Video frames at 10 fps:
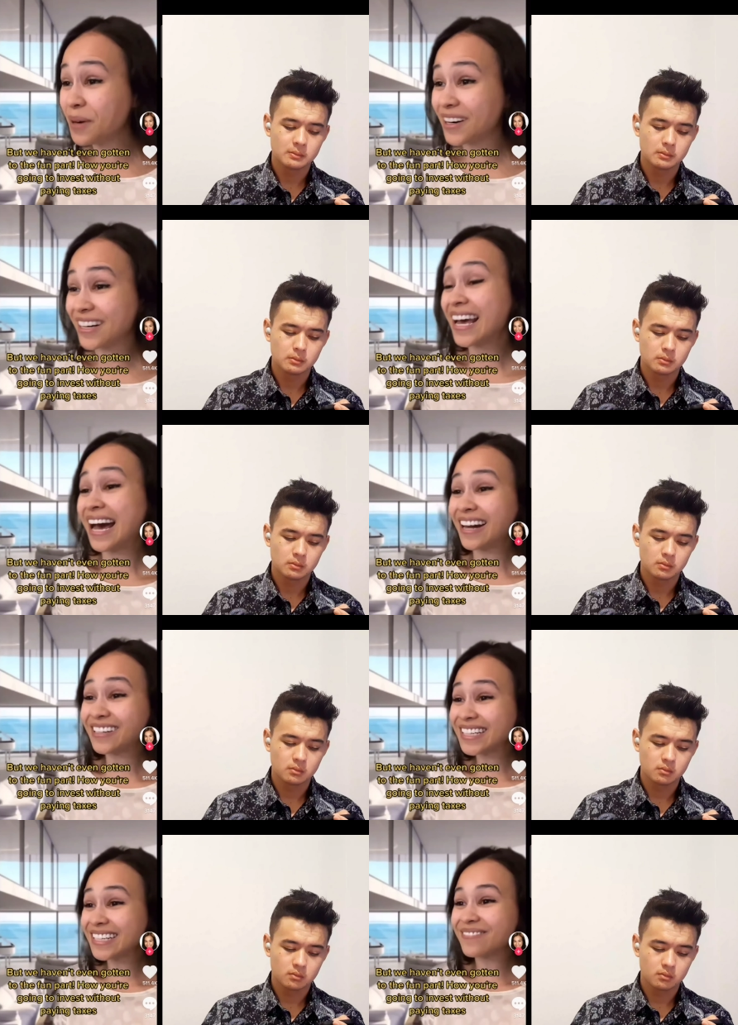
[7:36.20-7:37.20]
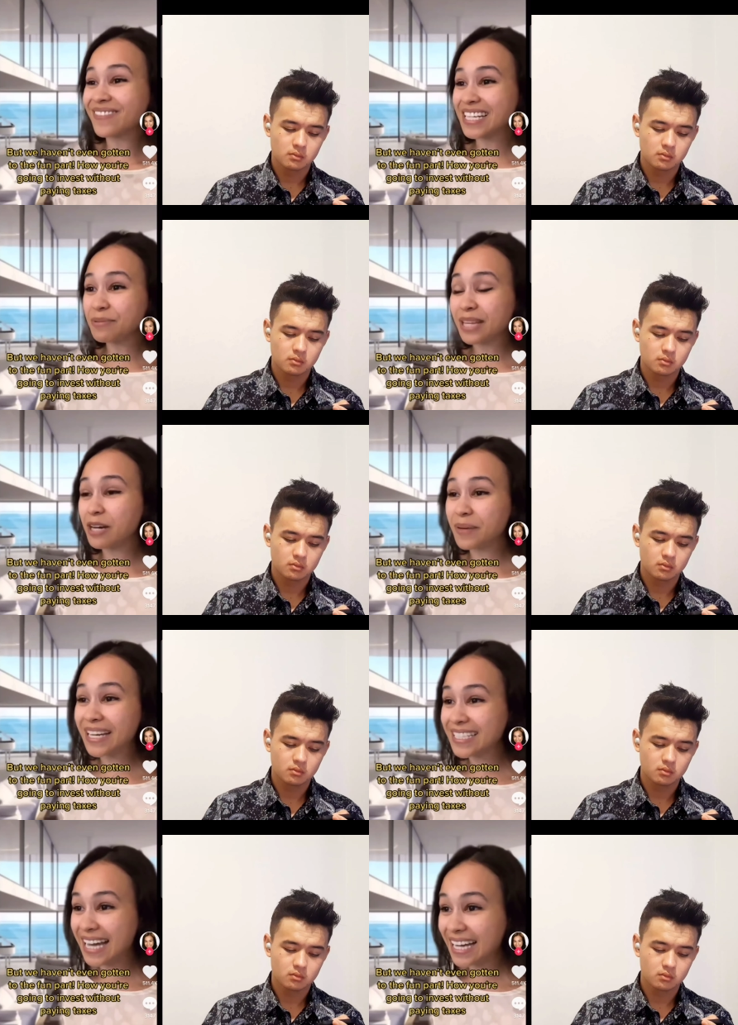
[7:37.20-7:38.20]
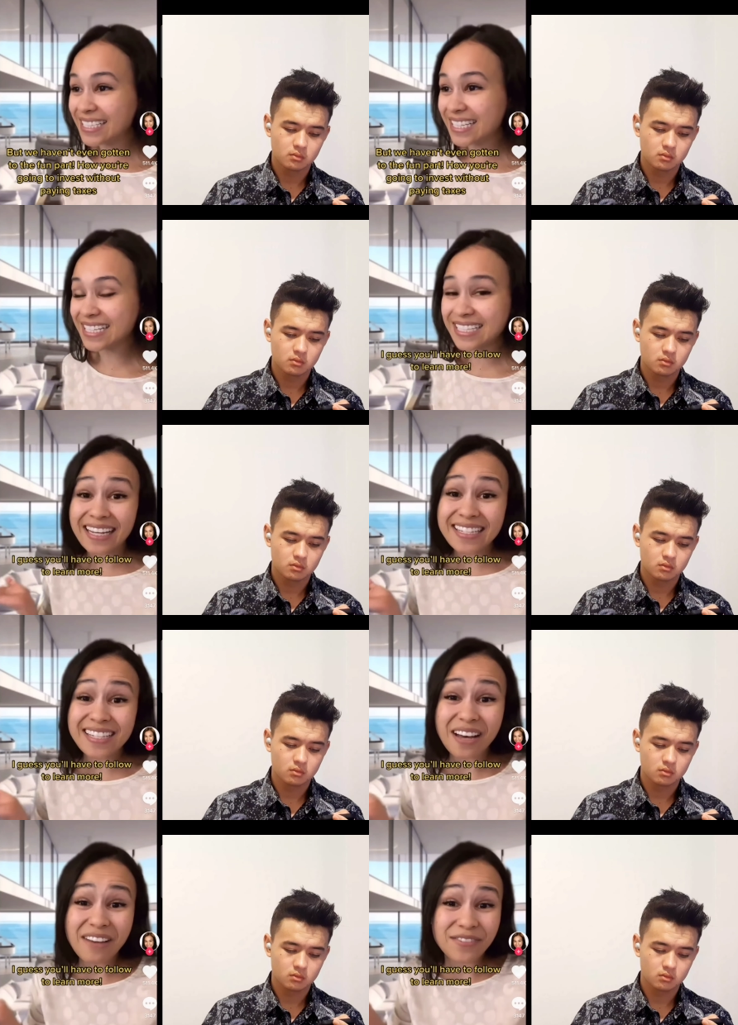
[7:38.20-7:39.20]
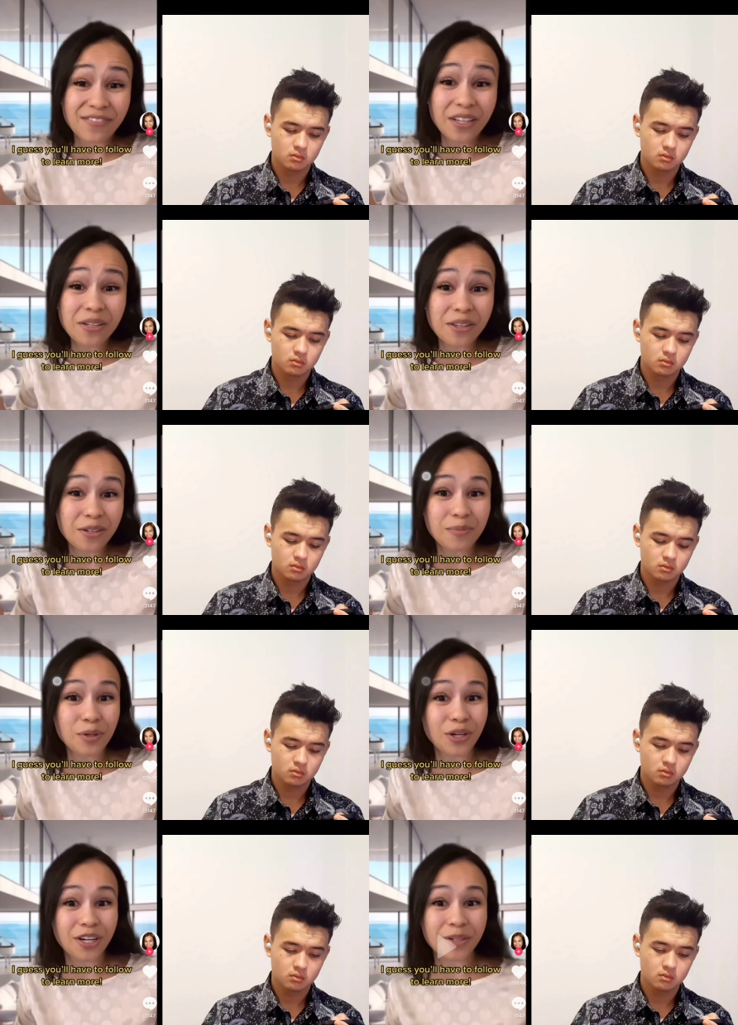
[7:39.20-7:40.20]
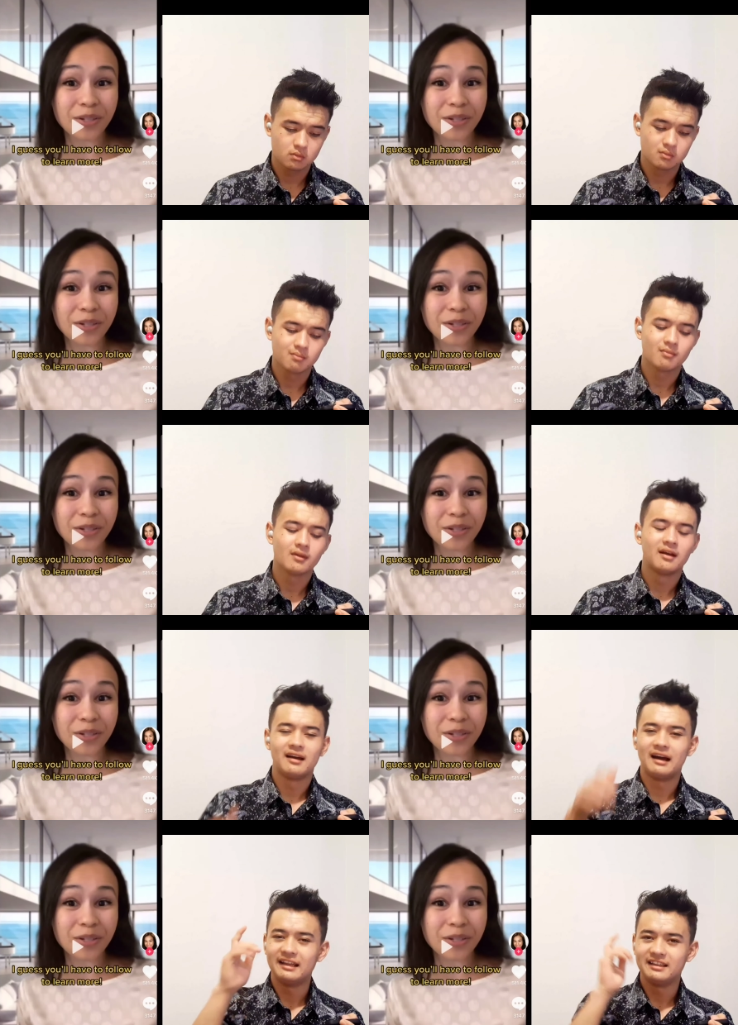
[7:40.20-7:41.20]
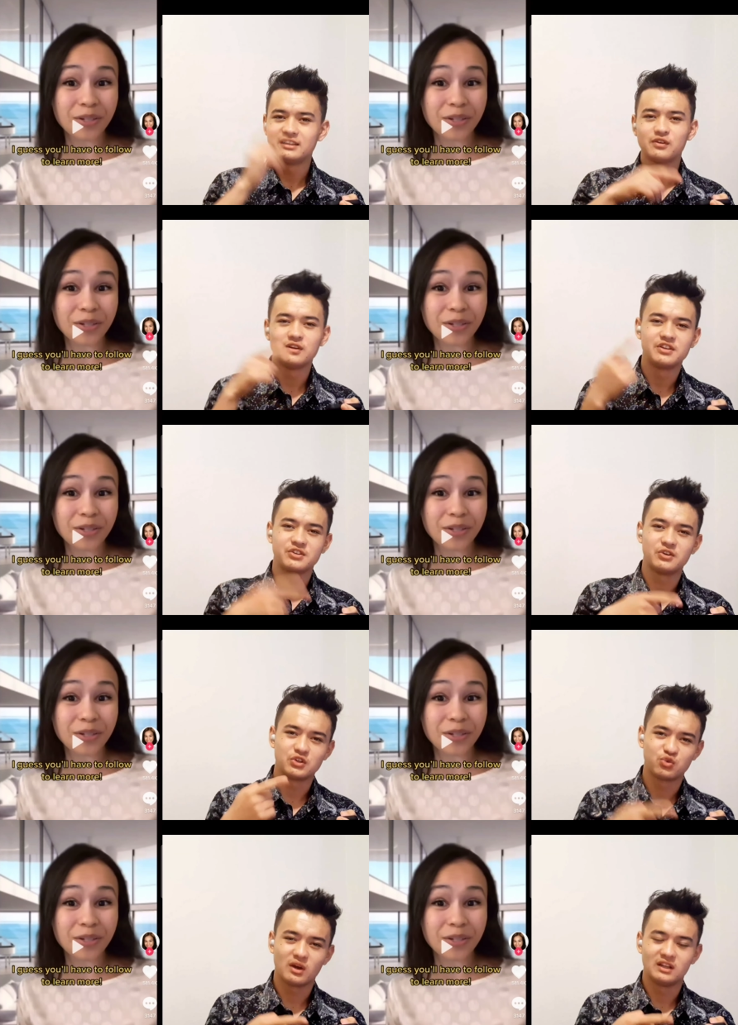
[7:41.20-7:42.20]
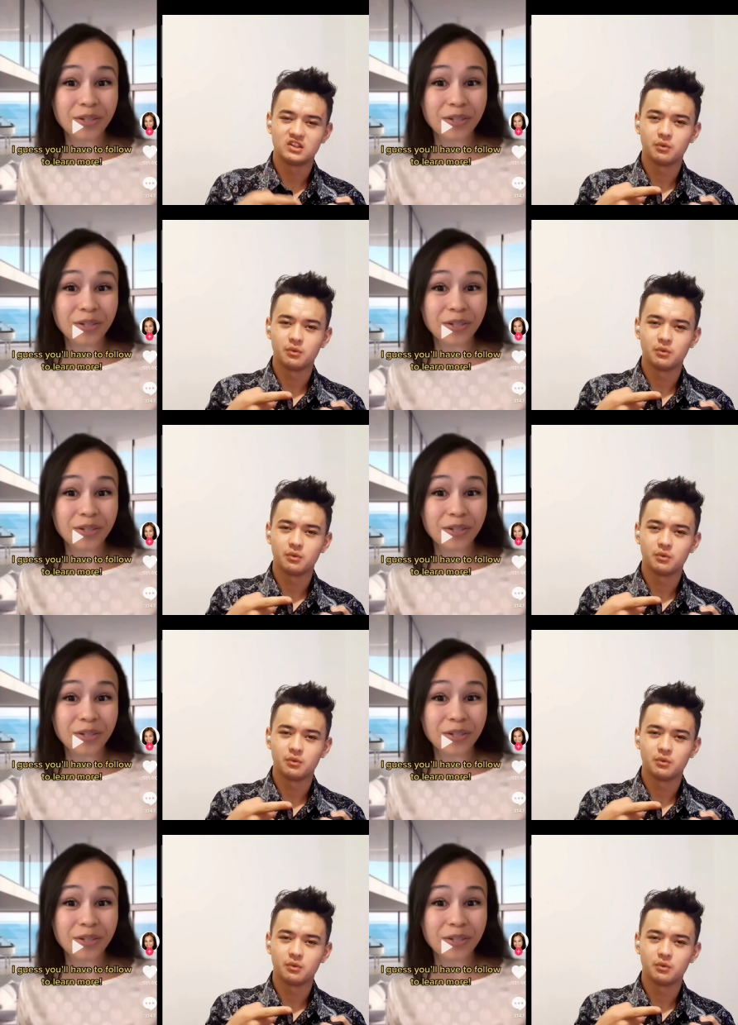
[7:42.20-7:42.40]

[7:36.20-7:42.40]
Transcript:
Speaker 1: How are you gonna invest without paying taxes? I guess you'll have to follow to learn more.
Speaker 2: Uh, this one is good as well. So